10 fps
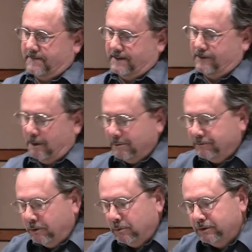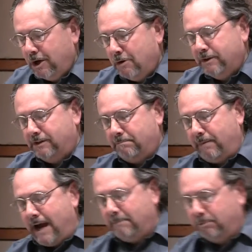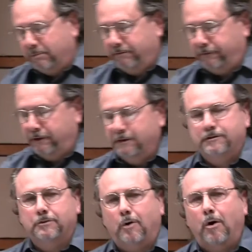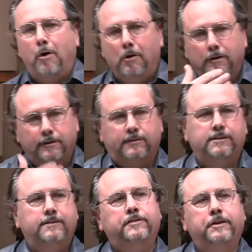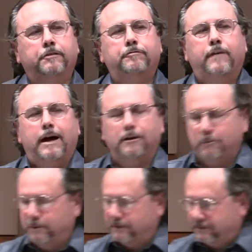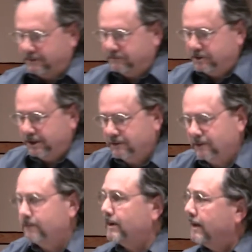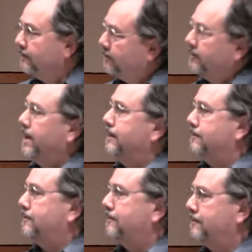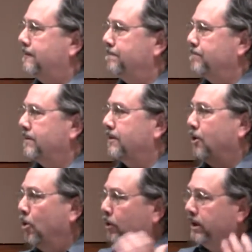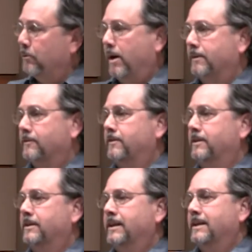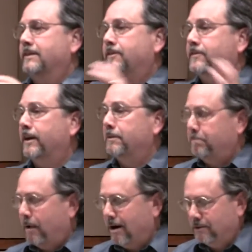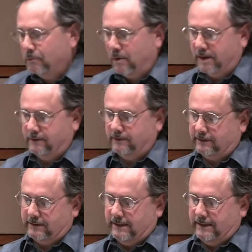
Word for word: Some of you will know that the Bible refers to all sincere followers of Jesus as saints, the holy ones, the set apart ones.